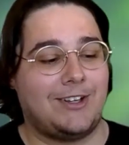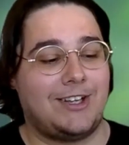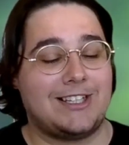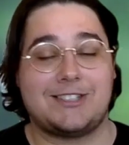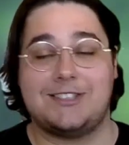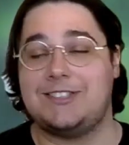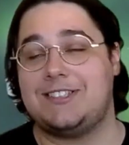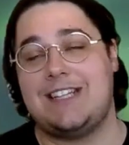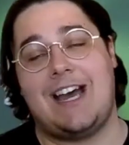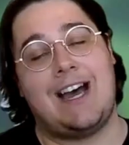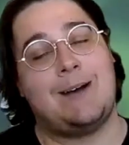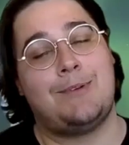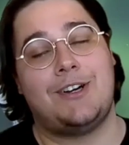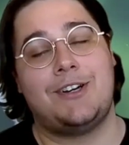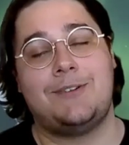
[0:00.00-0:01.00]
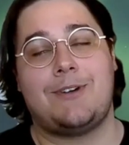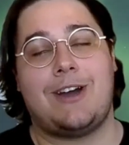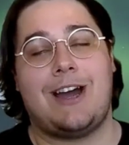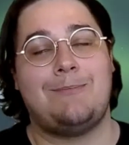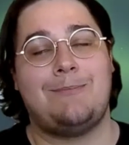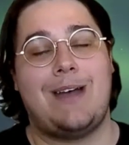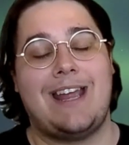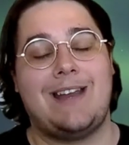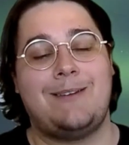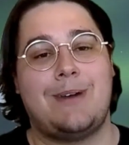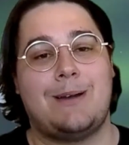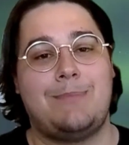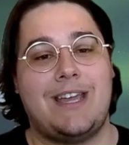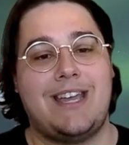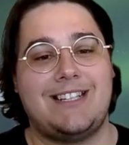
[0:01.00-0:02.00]
Elias goes, nah, bro, I made
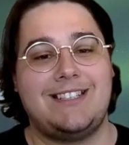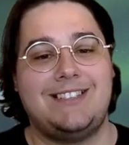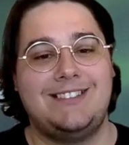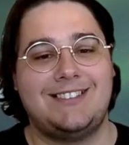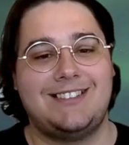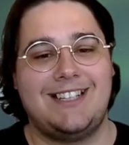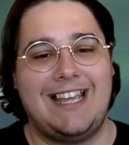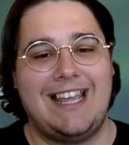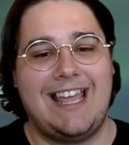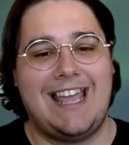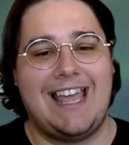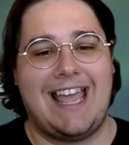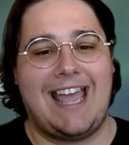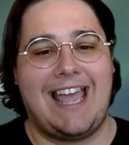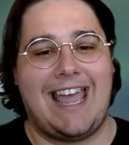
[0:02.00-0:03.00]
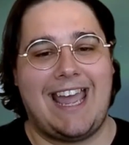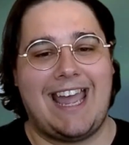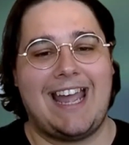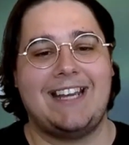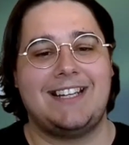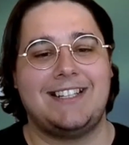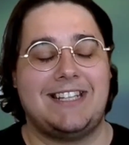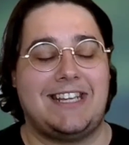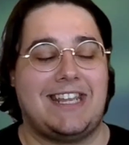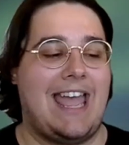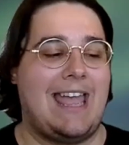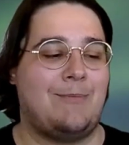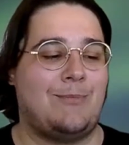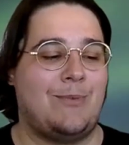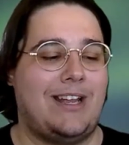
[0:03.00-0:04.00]
my bed. And the
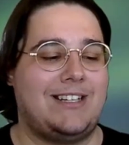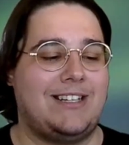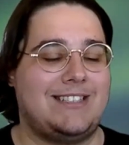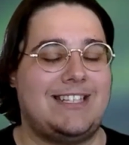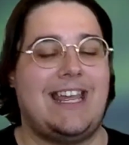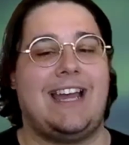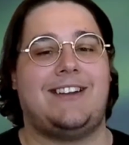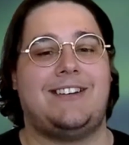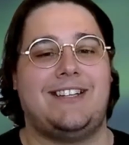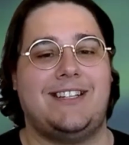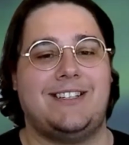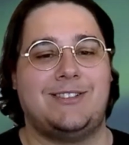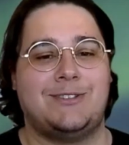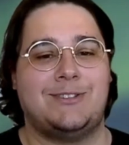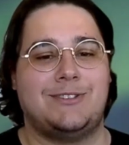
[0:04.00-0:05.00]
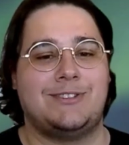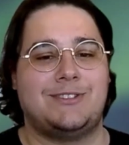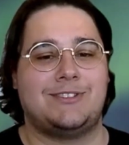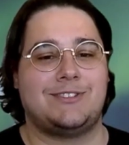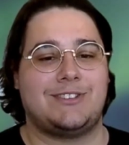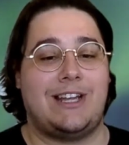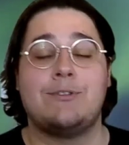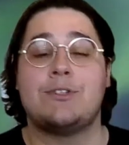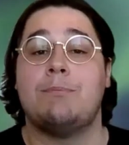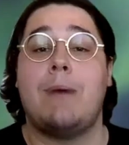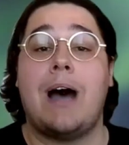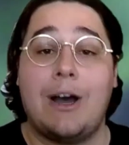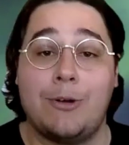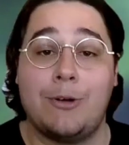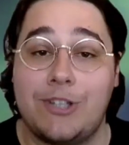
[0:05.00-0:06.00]
game went downhill. It was a
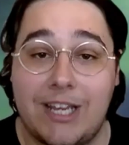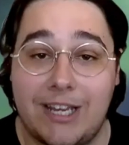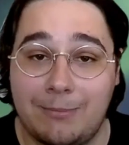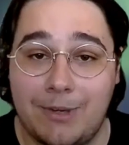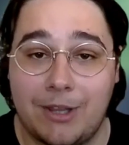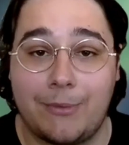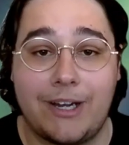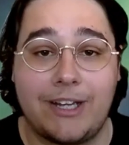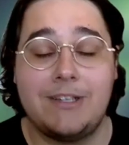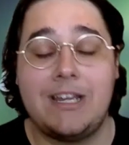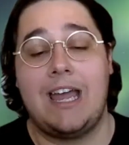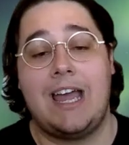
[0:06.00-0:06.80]
Mahut king, by the way.